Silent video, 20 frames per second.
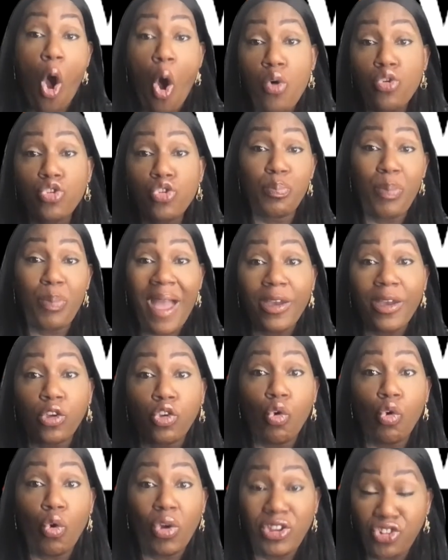hold back
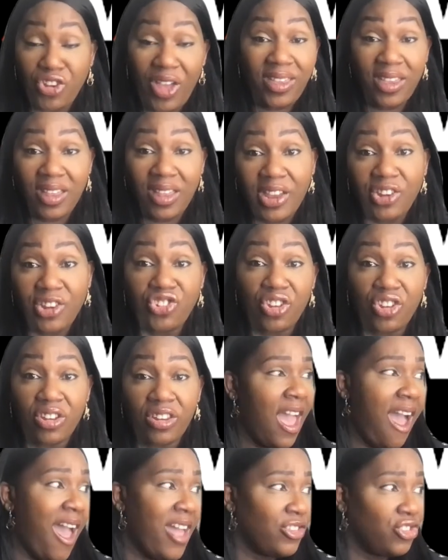your
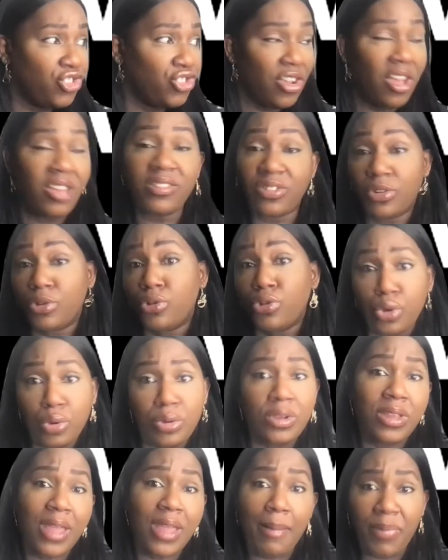ejaculation and just do
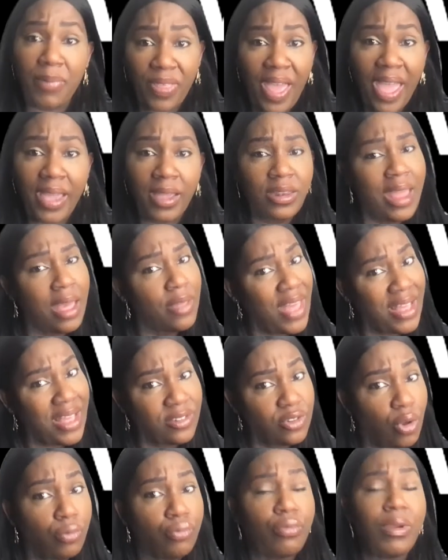the damn thing. Now,
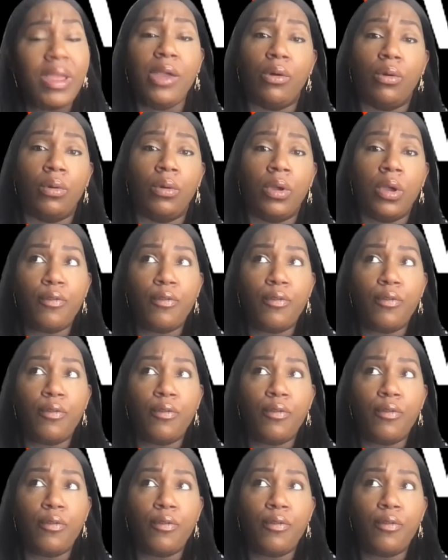that's not real.